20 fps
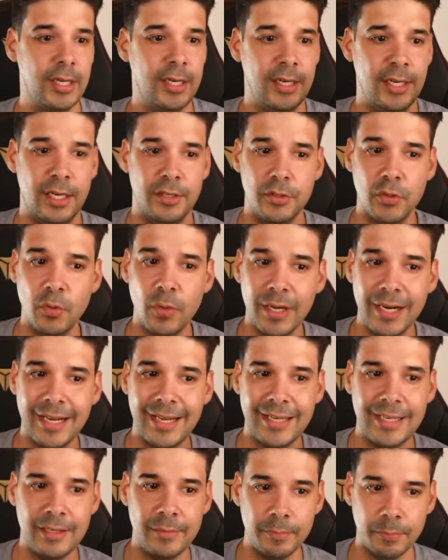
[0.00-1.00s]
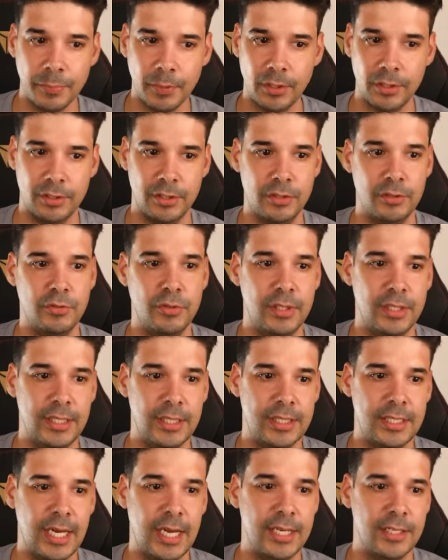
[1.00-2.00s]
Now you wanna import your
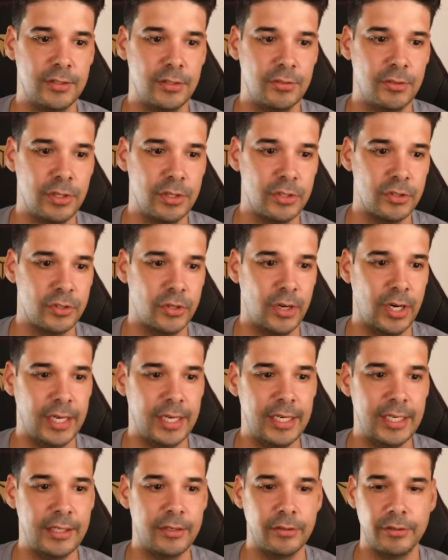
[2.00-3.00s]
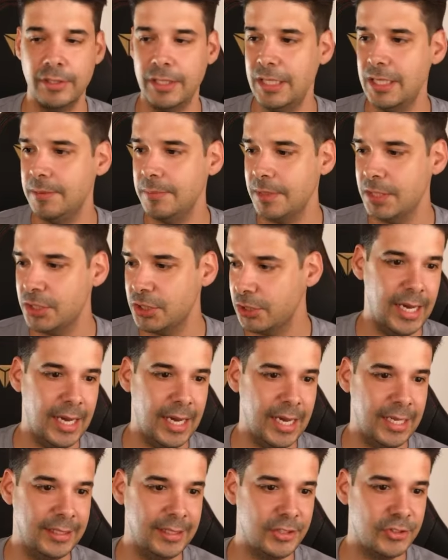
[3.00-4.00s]
design. So you're just gonna click on Image
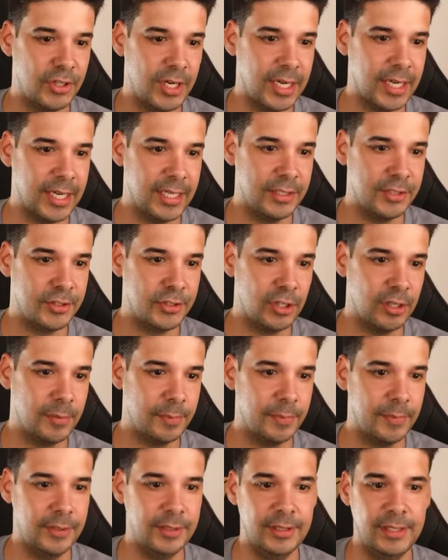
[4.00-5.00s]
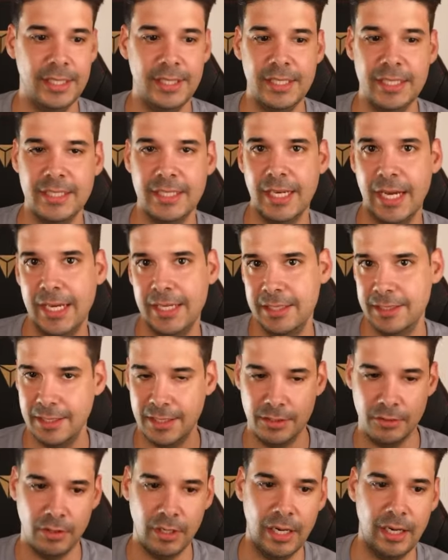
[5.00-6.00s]
and drag and drop the designs that
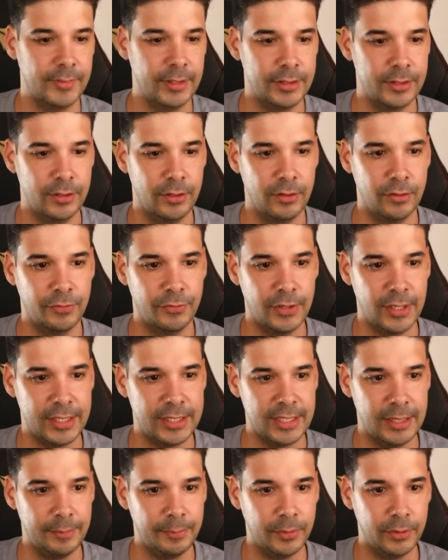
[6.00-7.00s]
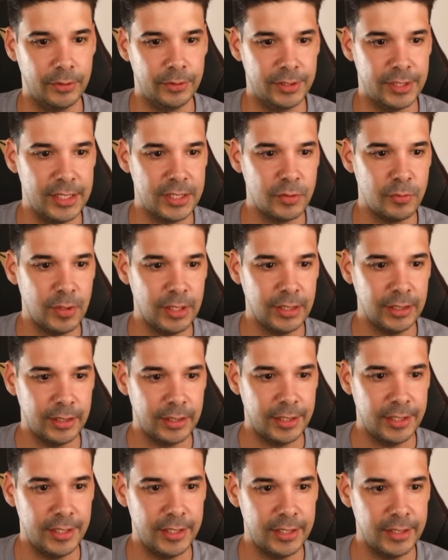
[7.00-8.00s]
you have. So for example, this one
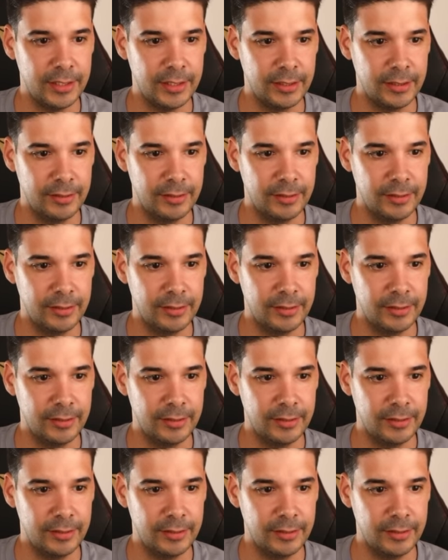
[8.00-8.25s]
here,